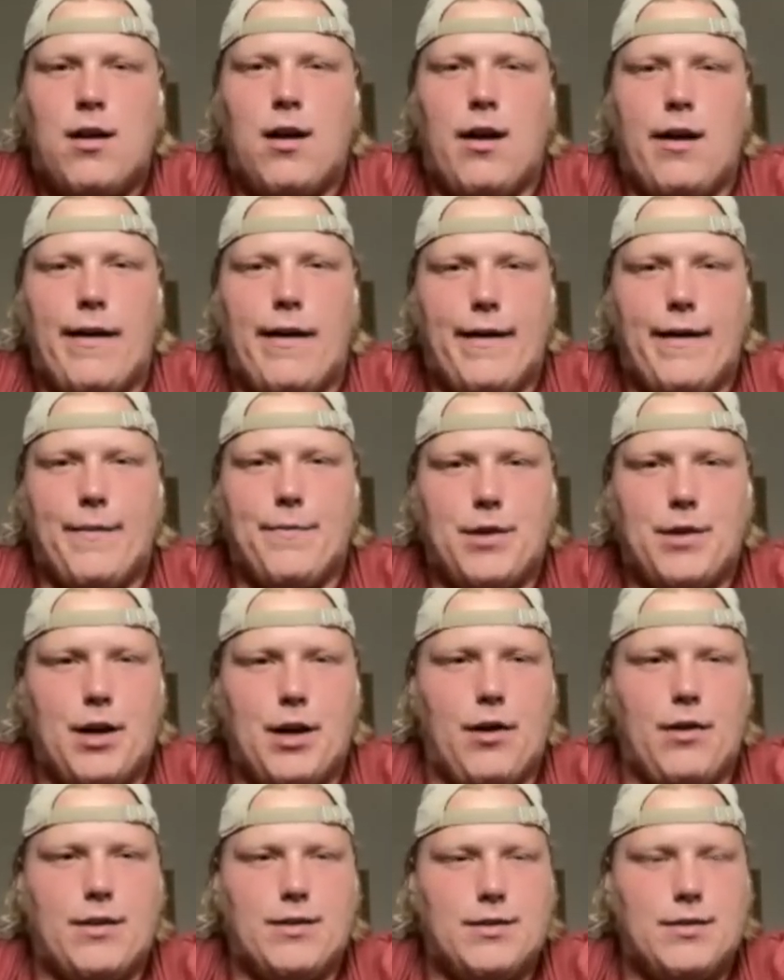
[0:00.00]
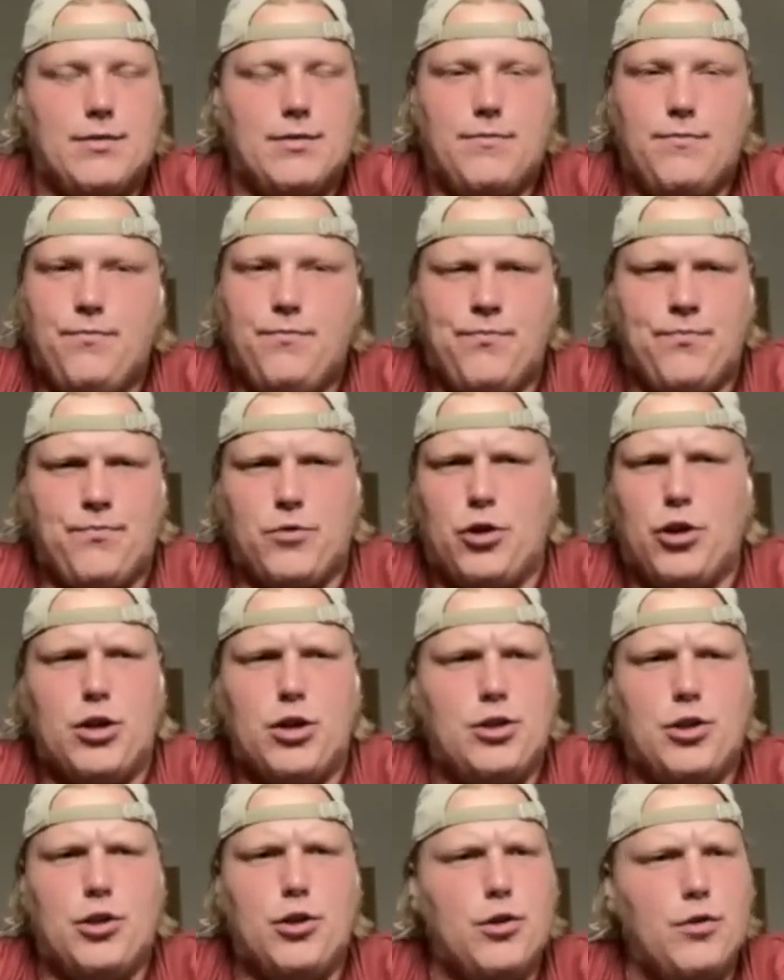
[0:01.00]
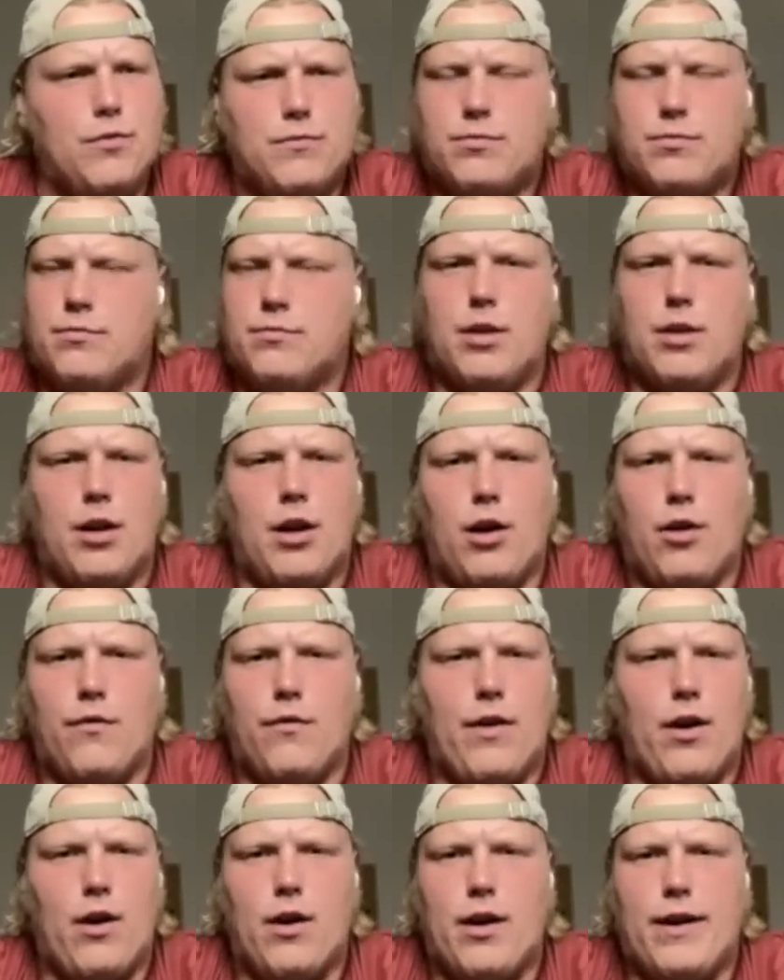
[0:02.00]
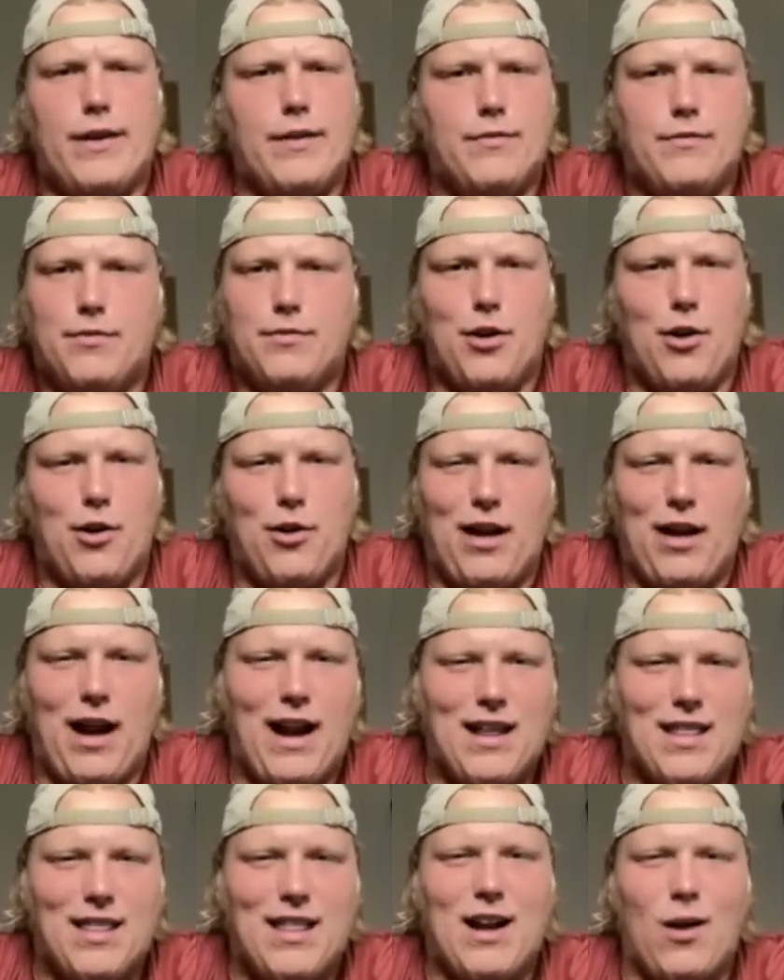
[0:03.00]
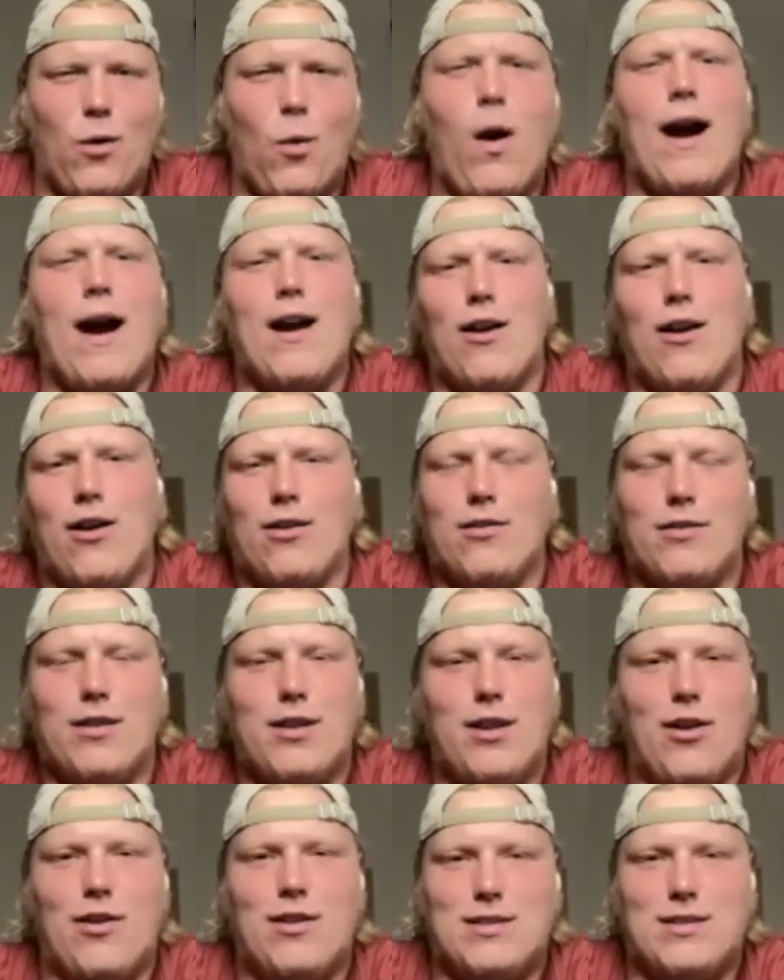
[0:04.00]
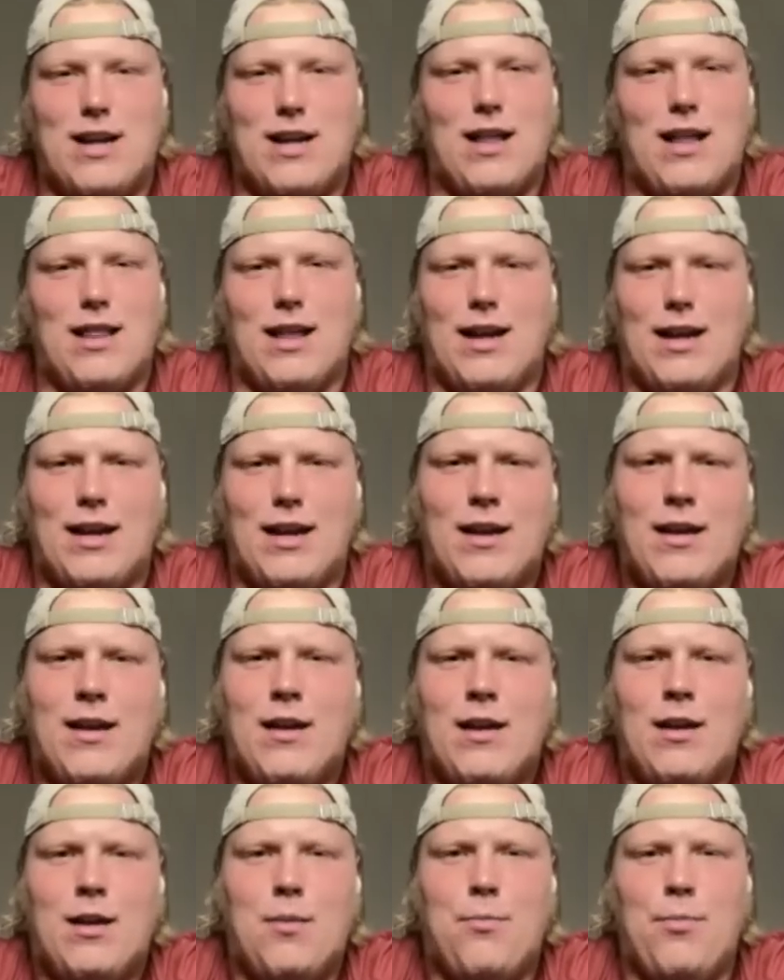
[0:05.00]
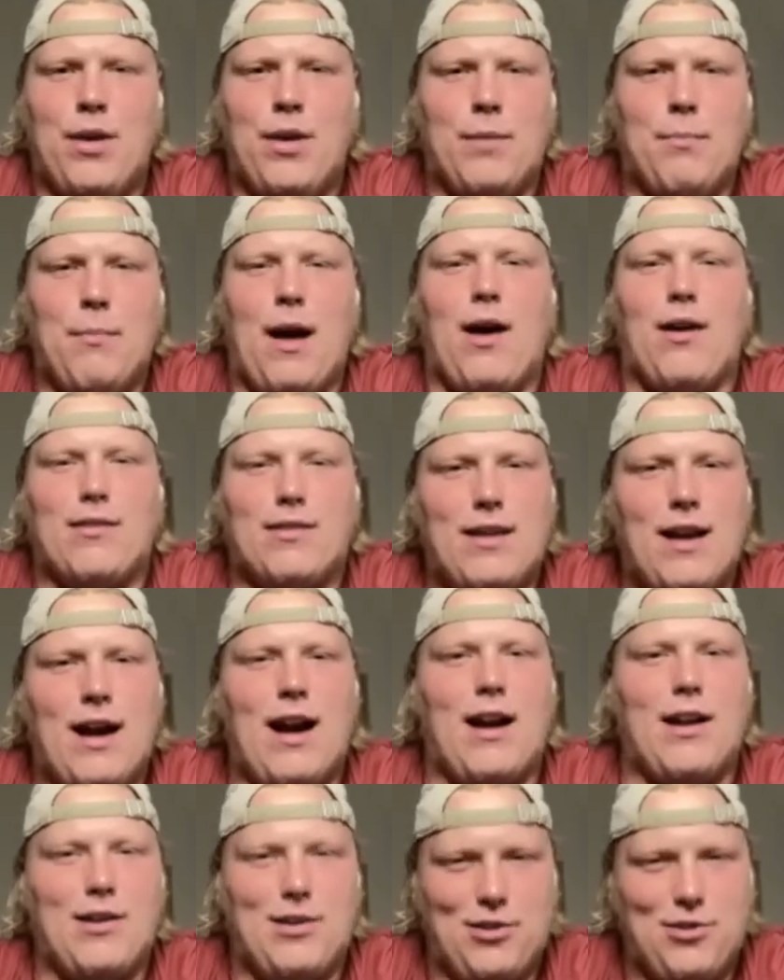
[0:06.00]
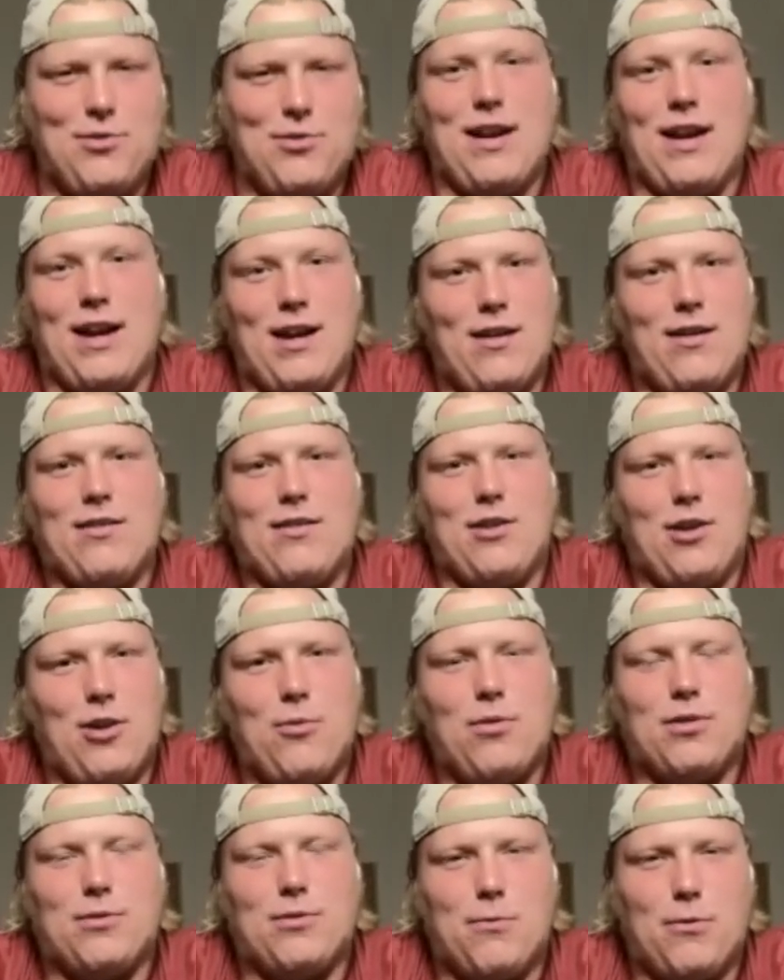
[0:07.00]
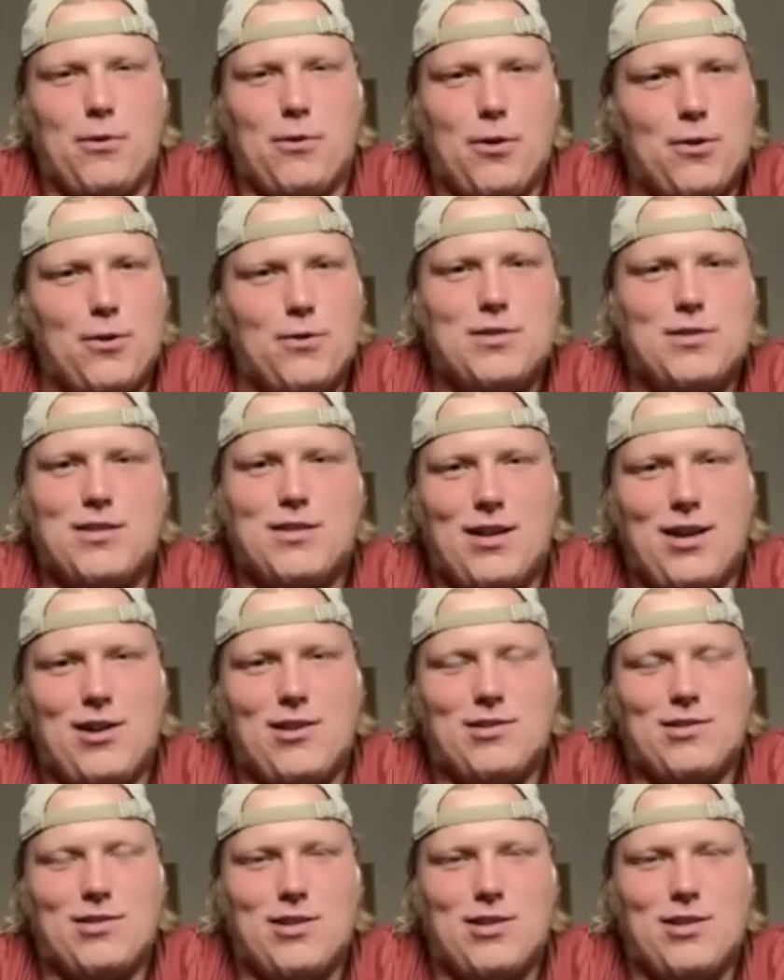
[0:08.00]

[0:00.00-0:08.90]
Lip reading: You know, he's a good dude, you know, very, you know, kind of like quieter. You know, he's not like big mouth guy you get, you know, with recruits, you know.